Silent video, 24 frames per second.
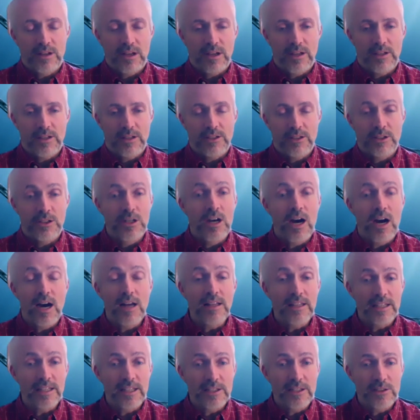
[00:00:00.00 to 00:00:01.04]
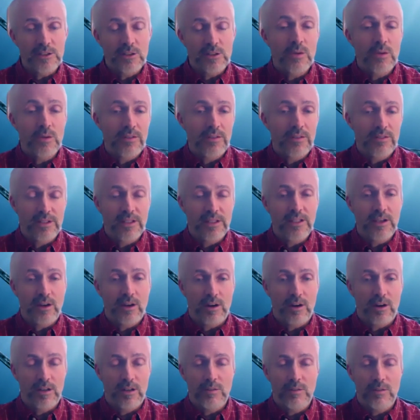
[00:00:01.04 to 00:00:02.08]
your colleagues, whoever they
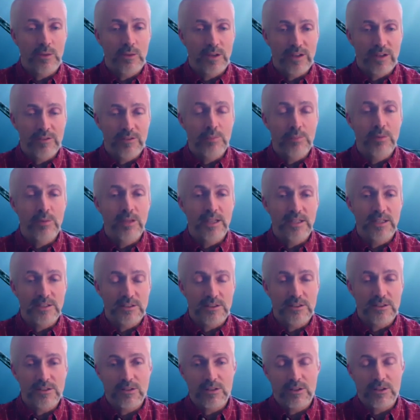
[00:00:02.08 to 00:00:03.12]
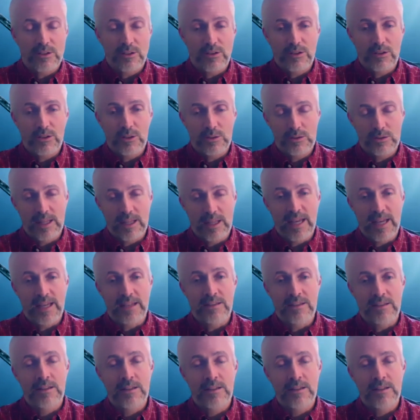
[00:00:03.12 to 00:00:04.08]
are, whatever place you land,